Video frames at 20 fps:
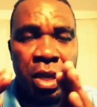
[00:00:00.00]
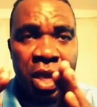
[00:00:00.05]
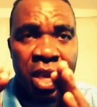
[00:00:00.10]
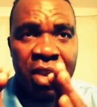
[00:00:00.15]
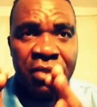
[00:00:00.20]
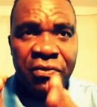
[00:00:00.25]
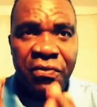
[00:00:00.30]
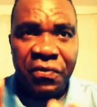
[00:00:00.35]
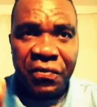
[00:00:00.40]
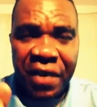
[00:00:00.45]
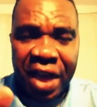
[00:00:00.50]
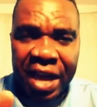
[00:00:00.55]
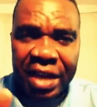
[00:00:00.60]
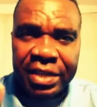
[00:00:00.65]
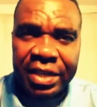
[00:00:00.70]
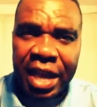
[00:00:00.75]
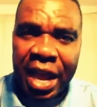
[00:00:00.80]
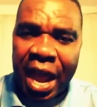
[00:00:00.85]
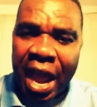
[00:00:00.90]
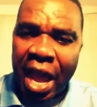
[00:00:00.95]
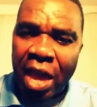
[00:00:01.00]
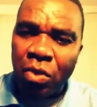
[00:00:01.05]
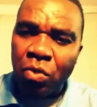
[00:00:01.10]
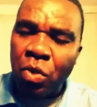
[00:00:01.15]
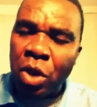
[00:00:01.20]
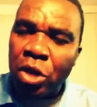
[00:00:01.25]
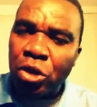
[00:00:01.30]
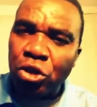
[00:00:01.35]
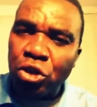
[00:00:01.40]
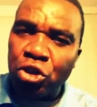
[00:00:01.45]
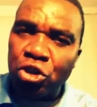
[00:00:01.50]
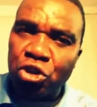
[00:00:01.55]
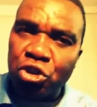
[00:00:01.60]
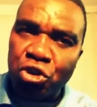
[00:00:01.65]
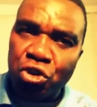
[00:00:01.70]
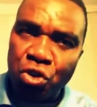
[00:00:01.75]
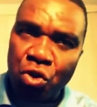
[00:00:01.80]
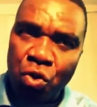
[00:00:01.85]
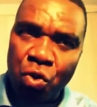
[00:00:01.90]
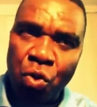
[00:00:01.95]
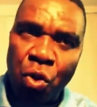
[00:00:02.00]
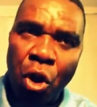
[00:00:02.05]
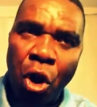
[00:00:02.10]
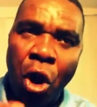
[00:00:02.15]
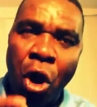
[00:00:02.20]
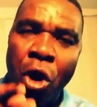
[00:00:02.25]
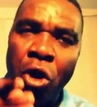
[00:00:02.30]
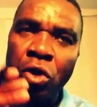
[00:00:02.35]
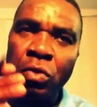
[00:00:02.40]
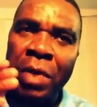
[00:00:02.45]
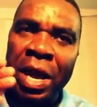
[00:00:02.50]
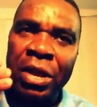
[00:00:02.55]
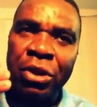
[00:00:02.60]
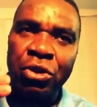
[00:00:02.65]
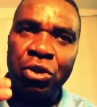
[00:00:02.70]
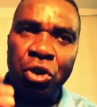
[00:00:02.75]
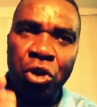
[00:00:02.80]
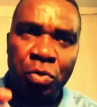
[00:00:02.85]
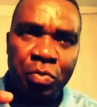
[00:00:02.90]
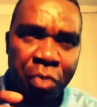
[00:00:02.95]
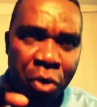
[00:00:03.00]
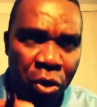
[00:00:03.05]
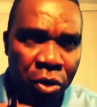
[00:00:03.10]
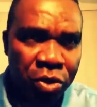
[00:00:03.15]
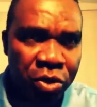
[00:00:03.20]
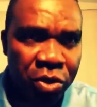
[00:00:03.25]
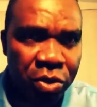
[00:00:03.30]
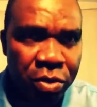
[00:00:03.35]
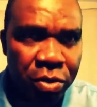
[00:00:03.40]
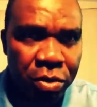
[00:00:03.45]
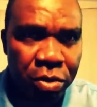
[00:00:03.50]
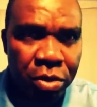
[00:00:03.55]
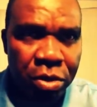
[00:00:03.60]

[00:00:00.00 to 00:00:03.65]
In fact, I went through all my notebooks